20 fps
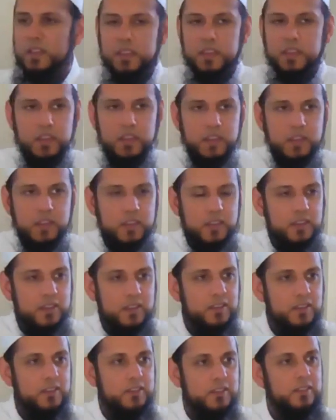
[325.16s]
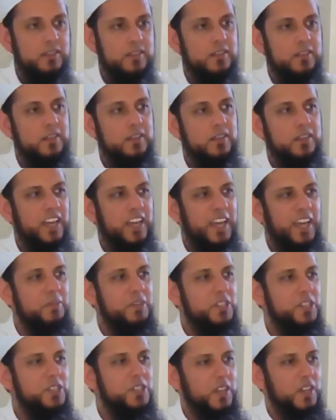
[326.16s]
the
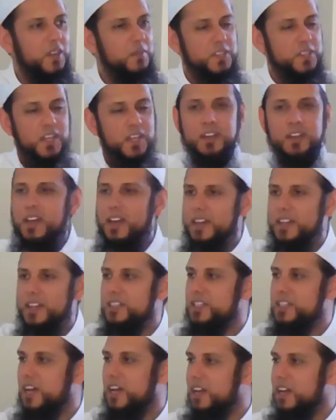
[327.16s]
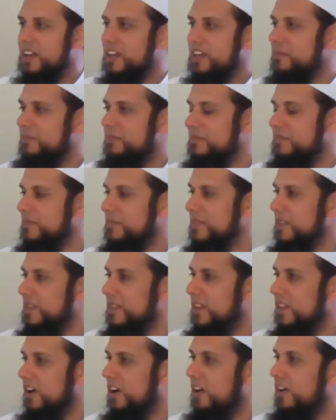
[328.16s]
images of Jannah and Jahannam
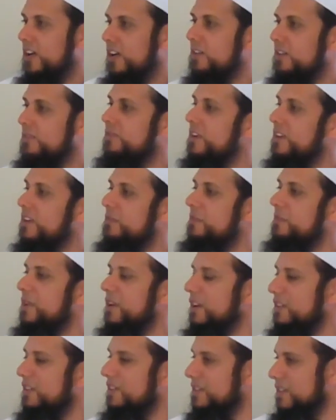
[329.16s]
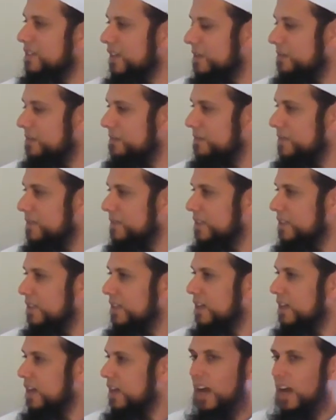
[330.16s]
are in front of me all the time.
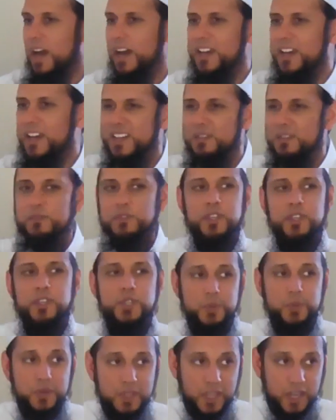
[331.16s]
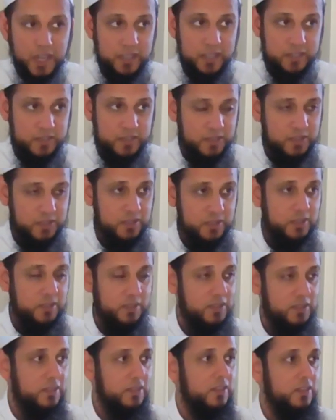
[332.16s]
I can visualize
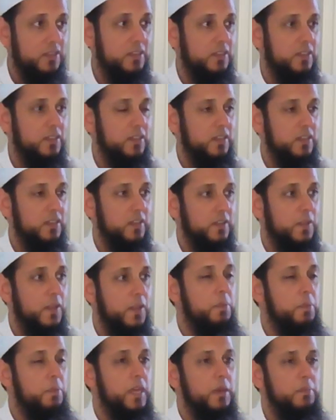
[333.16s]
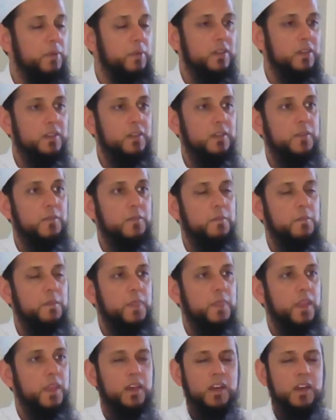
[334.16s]
the people
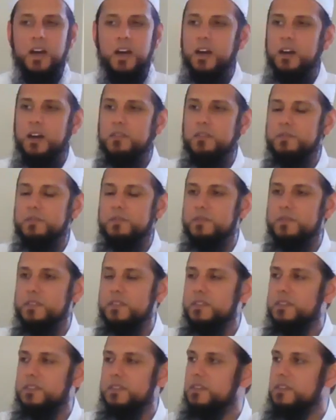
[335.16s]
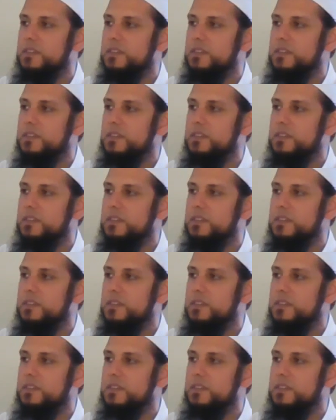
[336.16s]
of